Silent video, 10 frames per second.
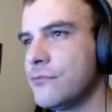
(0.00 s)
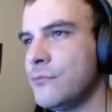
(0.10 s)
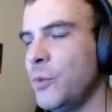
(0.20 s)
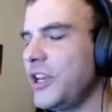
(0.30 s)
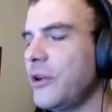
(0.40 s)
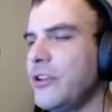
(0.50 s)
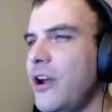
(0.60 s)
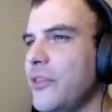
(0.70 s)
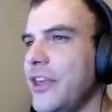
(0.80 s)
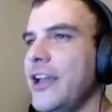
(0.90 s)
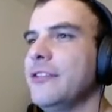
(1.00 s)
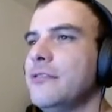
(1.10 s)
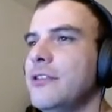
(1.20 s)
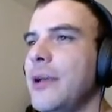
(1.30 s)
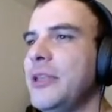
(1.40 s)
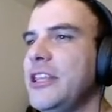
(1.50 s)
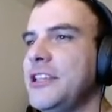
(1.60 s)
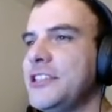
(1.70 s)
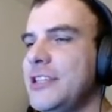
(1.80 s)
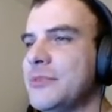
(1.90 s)
we don't know that. I mean, he
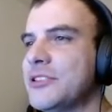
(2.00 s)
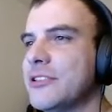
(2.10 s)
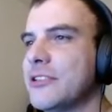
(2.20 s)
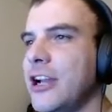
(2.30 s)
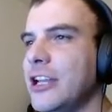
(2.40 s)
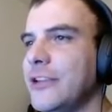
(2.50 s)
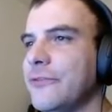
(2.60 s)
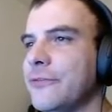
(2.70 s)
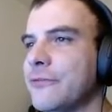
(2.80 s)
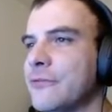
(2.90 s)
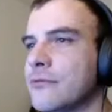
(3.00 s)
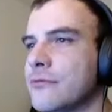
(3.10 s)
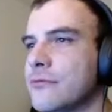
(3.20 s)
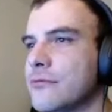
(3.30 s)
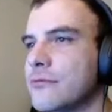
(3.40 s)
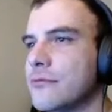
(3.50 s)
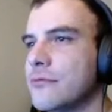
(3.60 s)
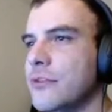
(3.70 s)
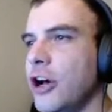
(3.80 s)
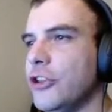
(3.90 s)
seems kind of
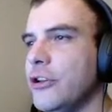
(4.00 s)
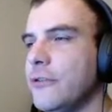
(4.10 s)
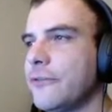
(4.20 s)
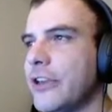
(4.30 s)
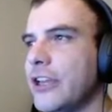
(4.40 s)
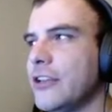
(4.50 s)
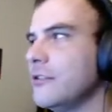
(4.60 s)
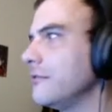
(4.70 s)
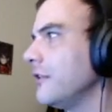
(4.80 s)
aloof and,